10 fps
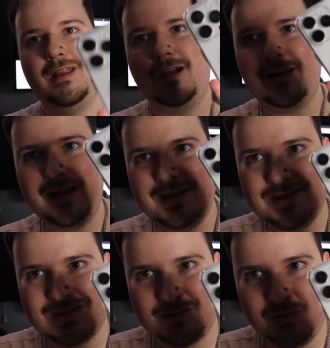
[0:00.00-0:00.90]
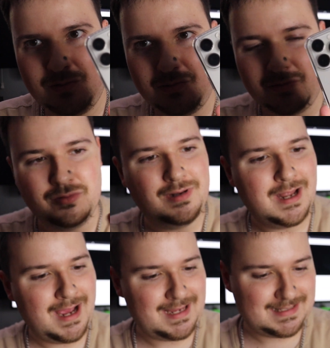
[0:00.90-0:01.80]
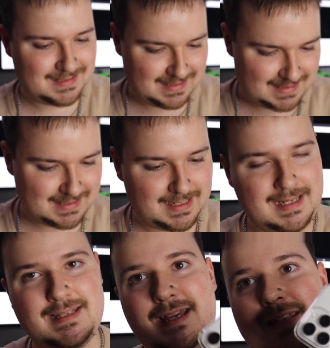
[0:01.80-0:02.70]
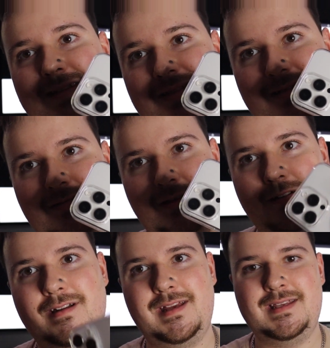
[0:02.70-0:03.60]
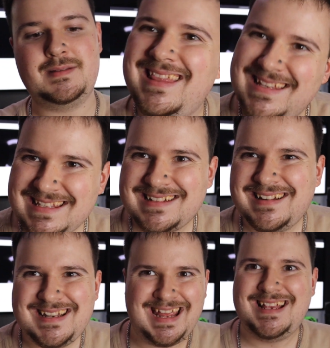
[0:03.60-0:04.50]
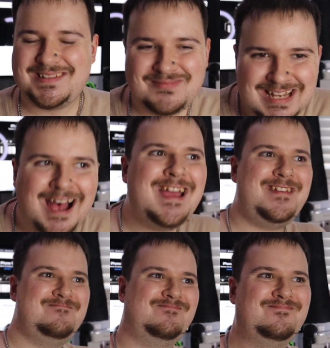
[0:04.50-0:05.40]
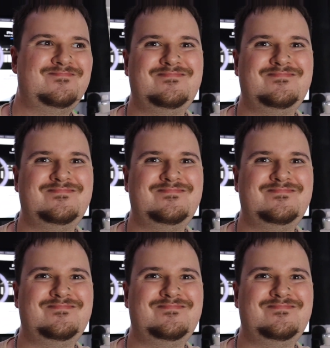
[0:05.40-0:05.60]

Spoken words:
There it is. Ooh, nice. This is a nice case. So here it is. This is gonna take some time.